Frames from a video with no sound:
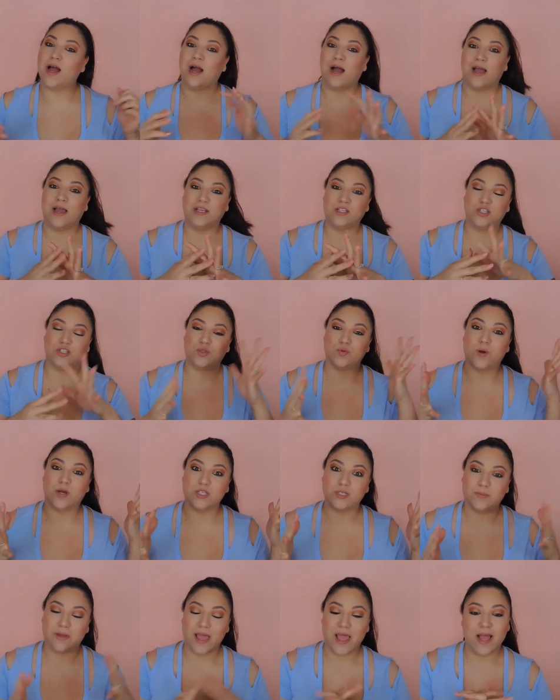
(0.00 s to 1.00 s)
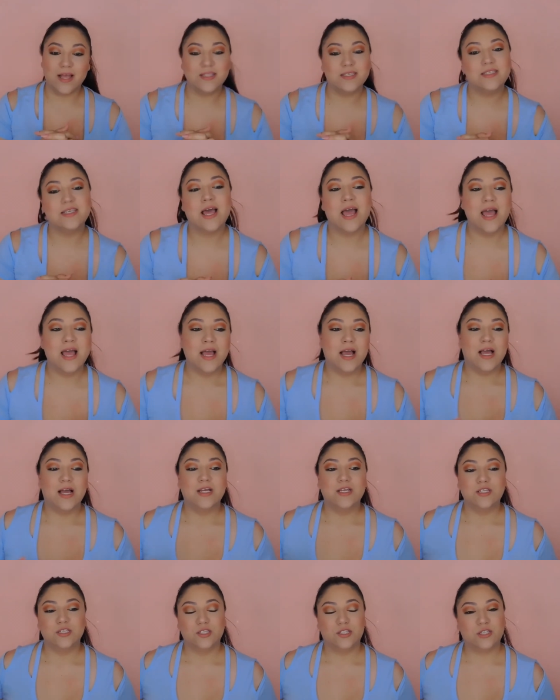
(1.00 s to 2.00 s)
I just washed my hands.
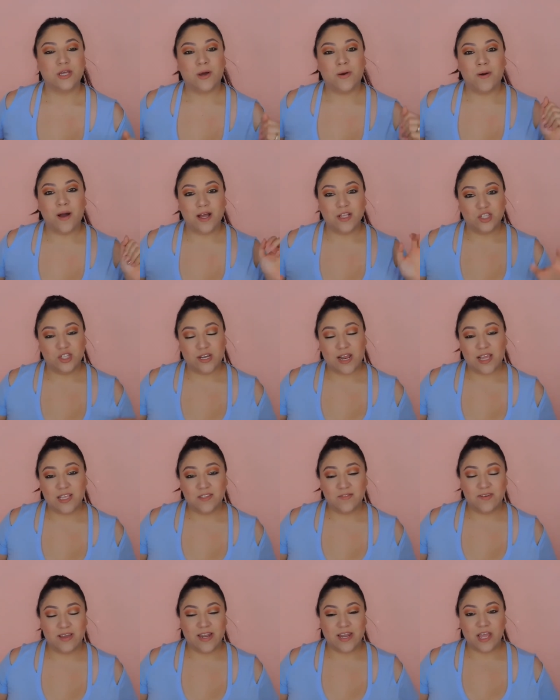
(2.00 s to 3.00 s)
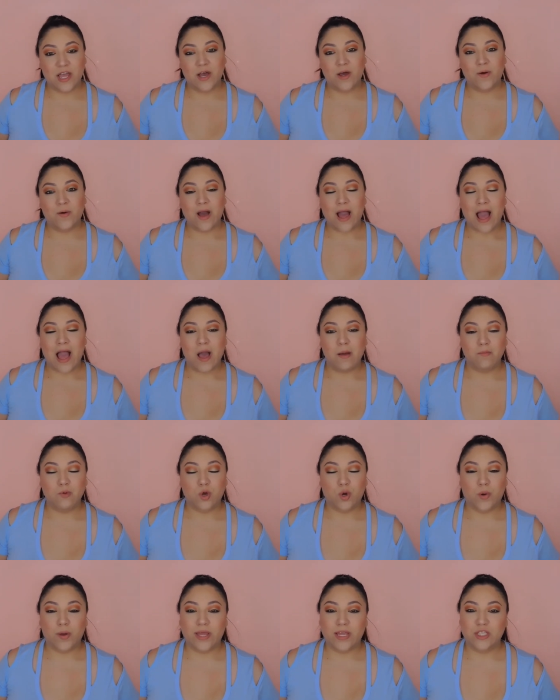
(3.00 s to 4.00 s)
So on today's video, I'm
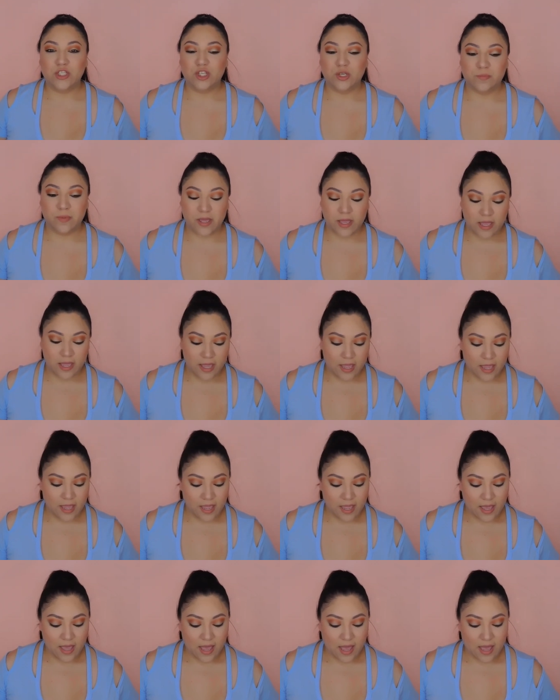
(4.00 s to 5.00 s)
going to be